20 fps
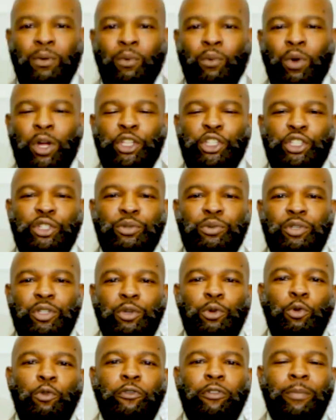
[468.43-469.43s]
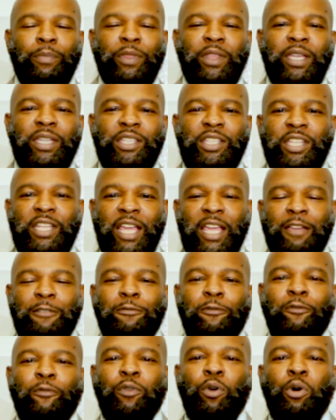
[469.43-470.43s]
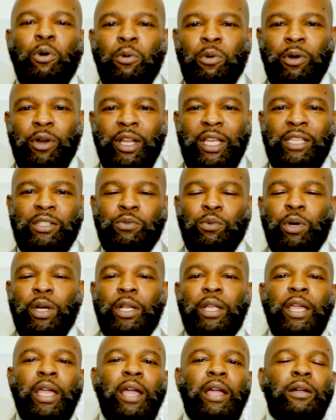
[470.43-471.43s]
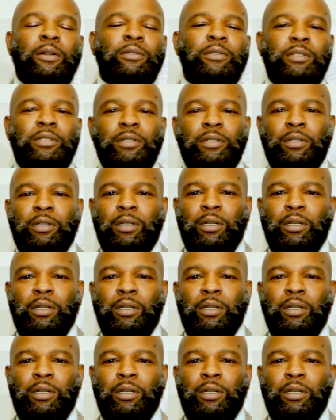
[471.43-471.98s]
What you do from this day forward is what counts.